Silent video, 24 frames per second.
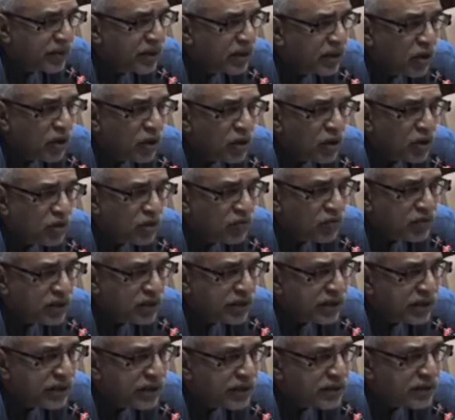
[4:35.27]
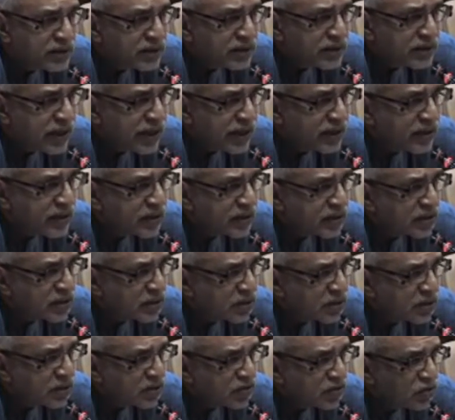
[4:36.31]
along with an Indian scientist,
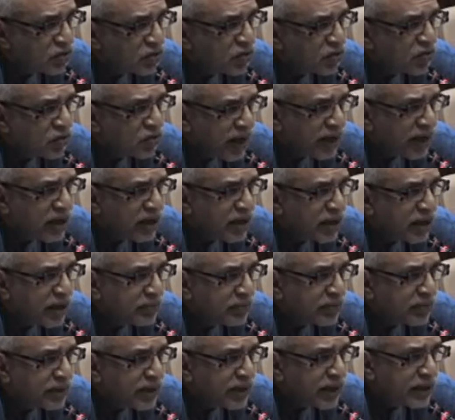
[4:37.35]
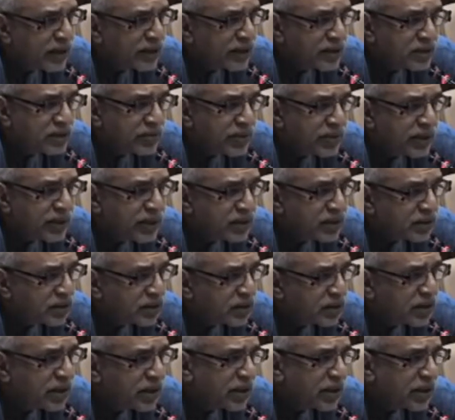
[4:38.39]
is for viral hepatitis B and C,